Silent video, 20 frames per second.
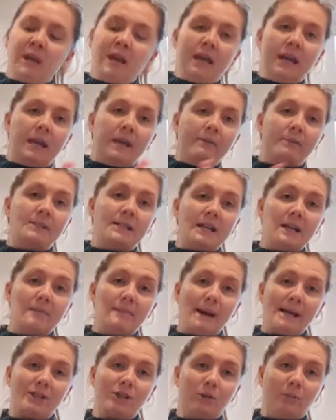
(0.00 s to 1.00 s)
he was in a
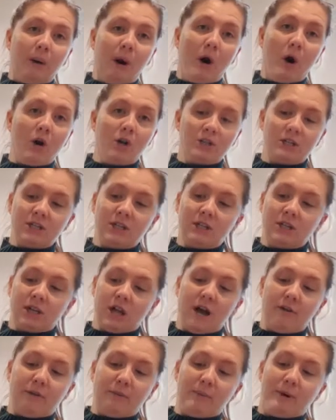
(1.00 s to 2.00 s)
metal pot,
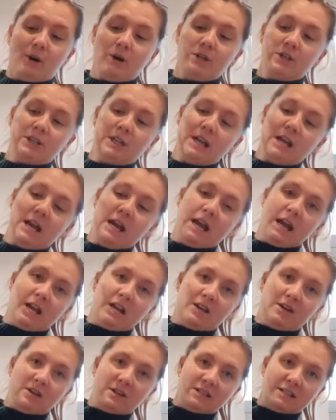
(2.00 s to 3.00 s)
cover pot, and
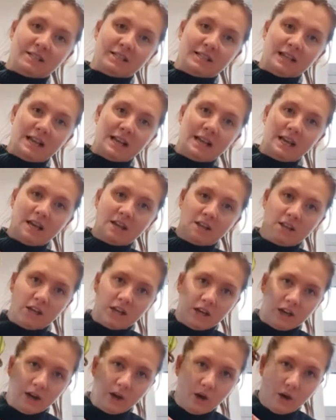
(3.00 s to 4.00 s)
you can see
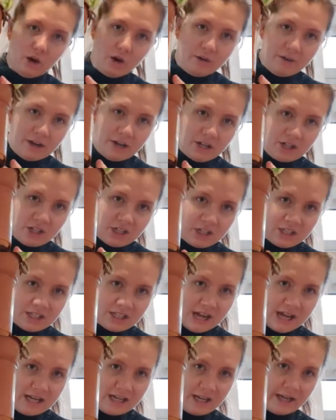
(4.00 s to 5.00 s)
the orange
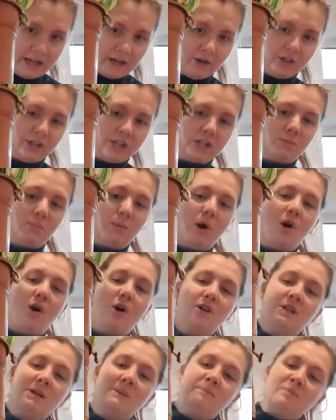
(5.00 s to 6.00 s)
staining on this
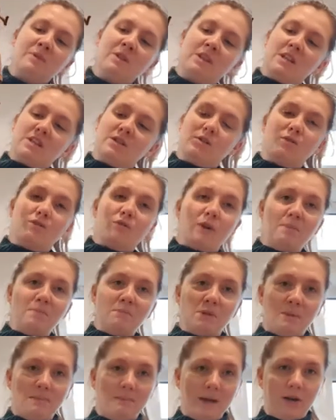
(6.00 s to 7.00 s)
pot. This was from
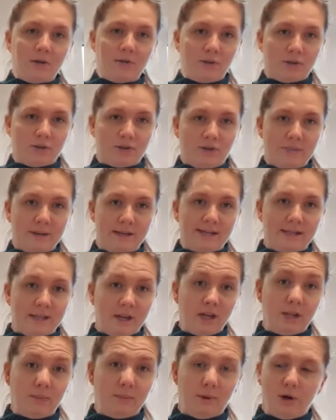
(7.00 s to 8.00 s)
the minerals from
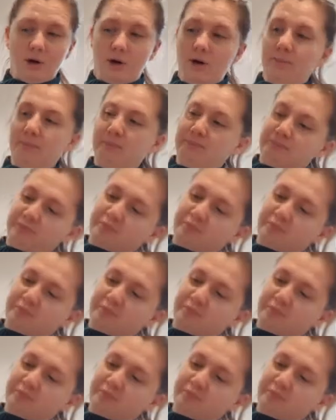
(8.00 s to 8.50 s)
inside the pot.